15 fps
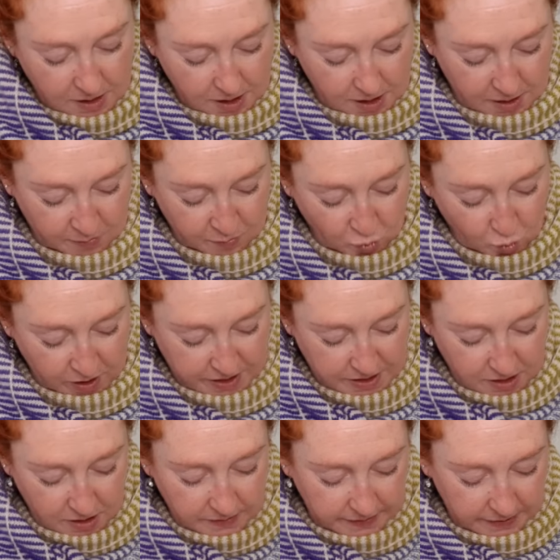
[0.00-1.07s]
One
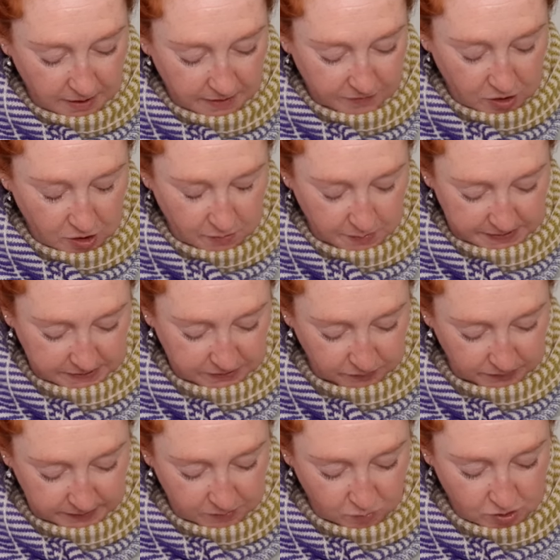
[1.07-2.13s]
yarn that I've always
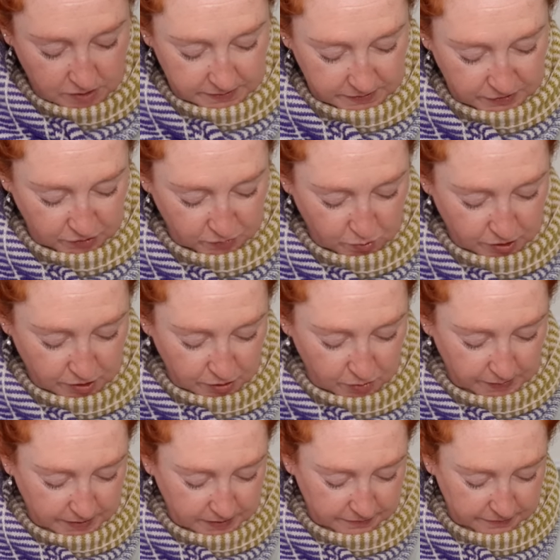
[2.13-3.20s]
really wanted to work
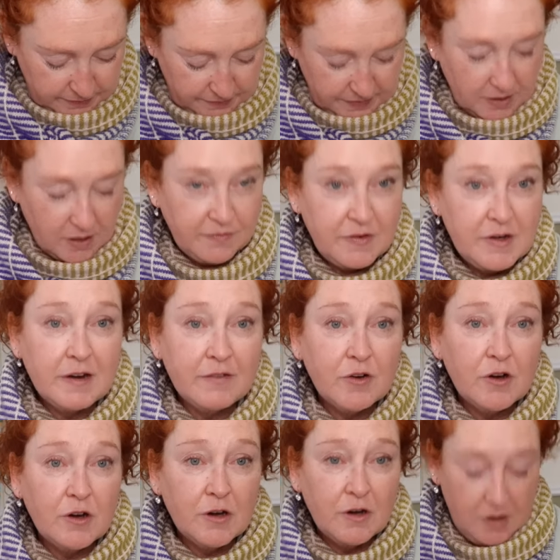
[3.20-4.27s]
with that I've
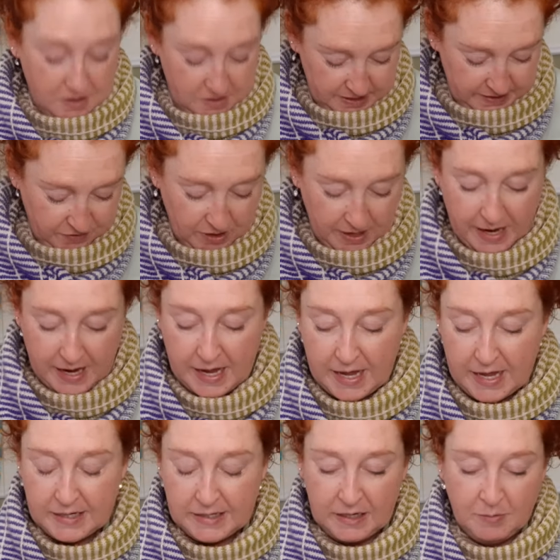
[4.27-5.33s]
never
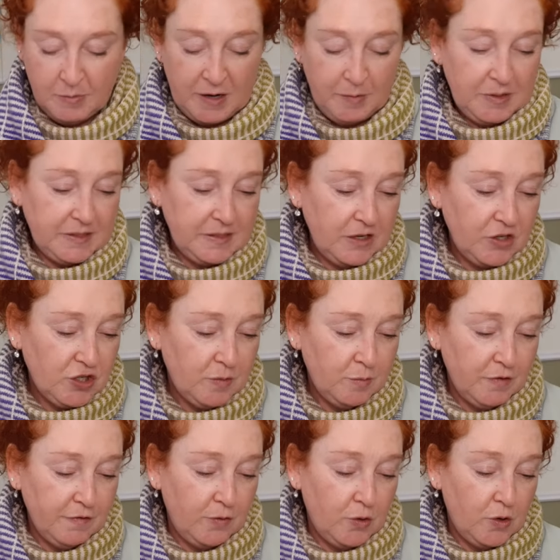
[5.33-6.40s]
had in my possession
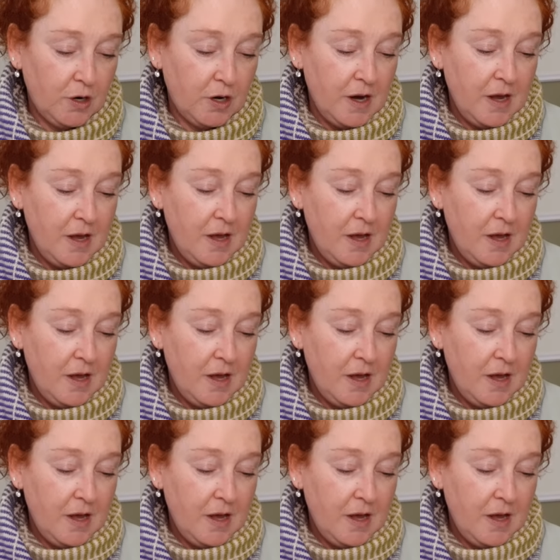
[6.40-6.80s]
before